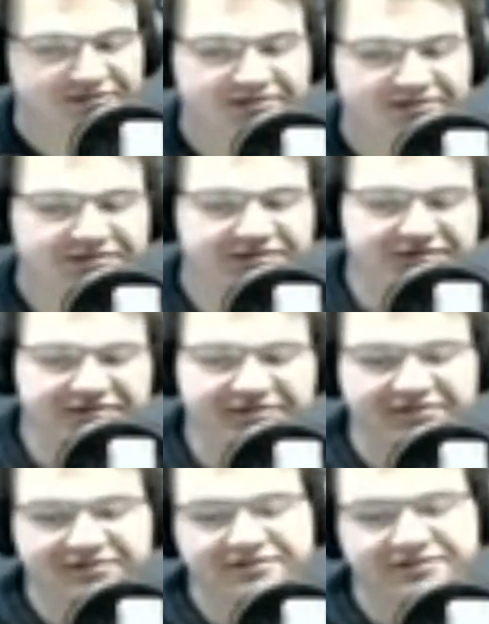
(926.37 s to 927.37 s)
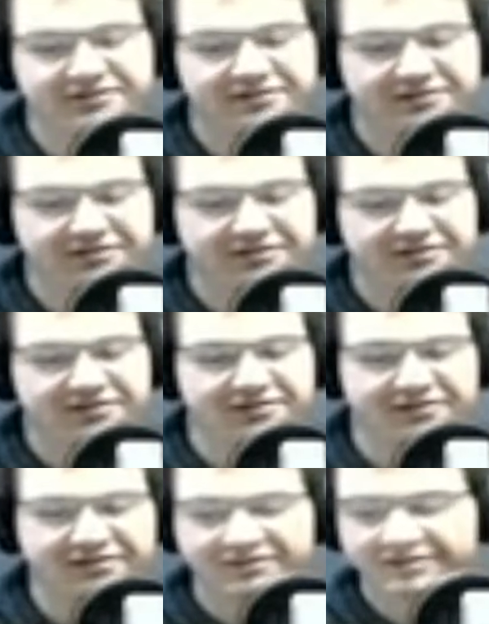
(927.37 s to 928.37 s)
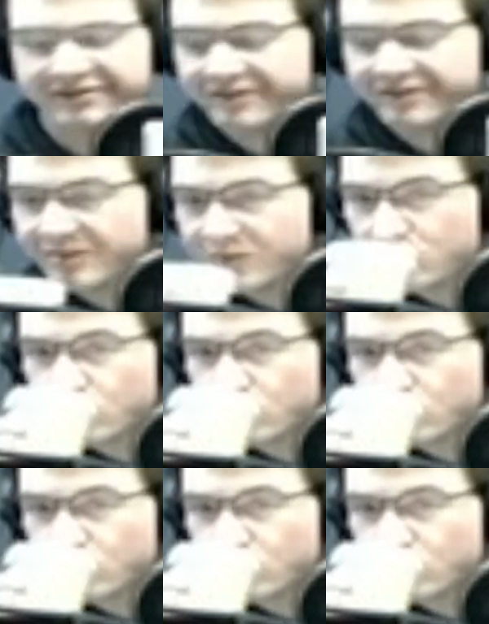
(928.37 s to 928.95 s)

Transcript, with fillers: you that it wouldn't be a